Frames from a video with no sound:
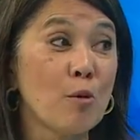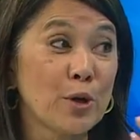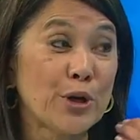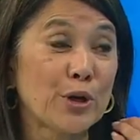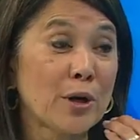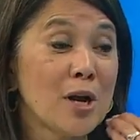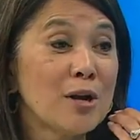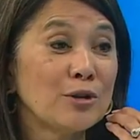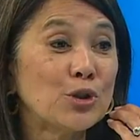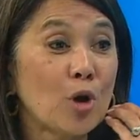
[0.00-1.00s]
where your
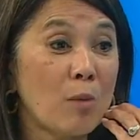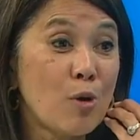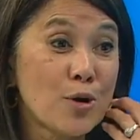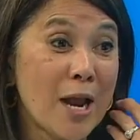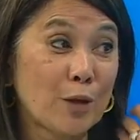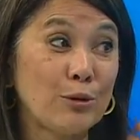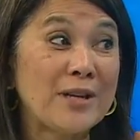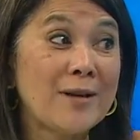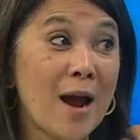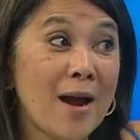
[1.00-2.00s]
jawbone
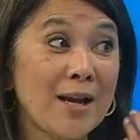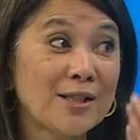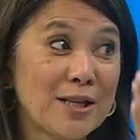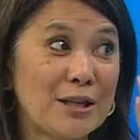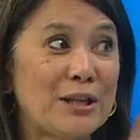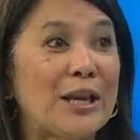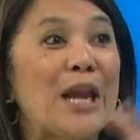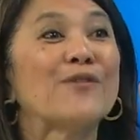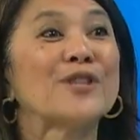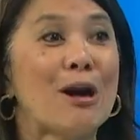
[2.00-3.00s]
actually dies and
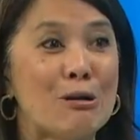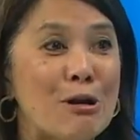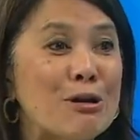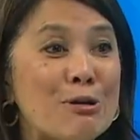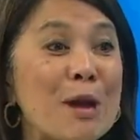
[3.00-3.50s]
caves out on you.